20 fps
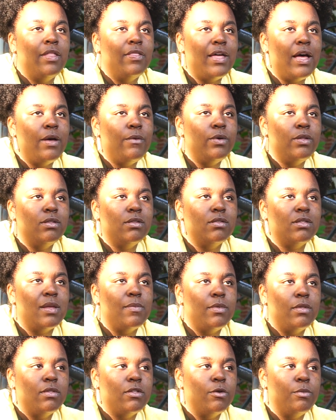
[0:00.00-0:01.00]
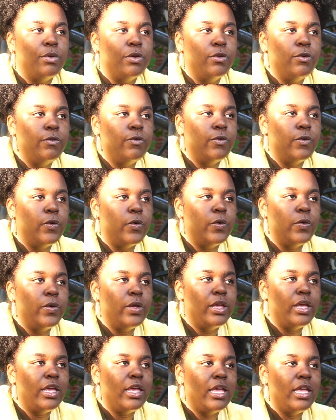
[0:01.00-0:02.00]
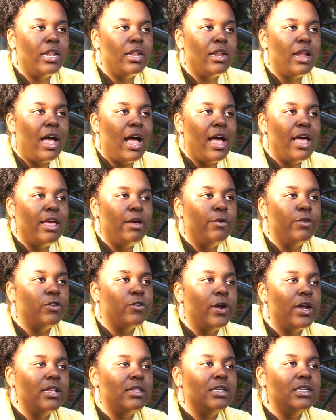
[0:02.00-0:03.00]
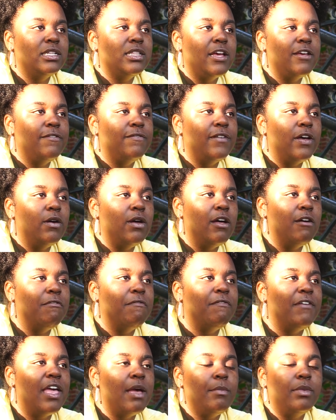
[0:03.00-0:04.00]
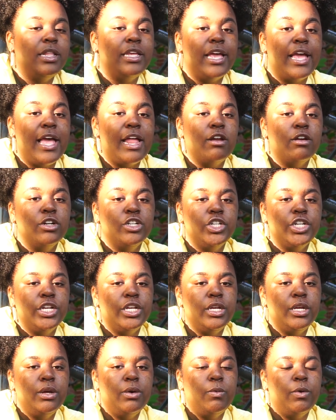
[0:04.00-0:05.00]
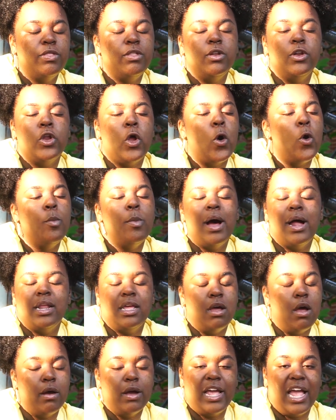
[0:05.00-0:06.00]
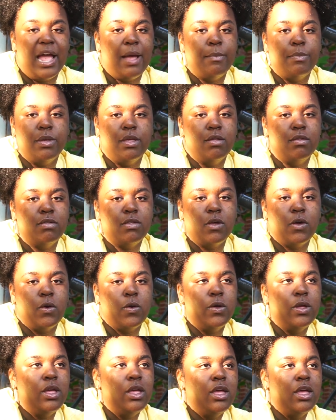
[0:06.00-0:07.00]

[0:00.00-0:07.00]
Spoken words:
that was just something so beautiful. And it was crazy because I felt a family energy with nobody on campus. So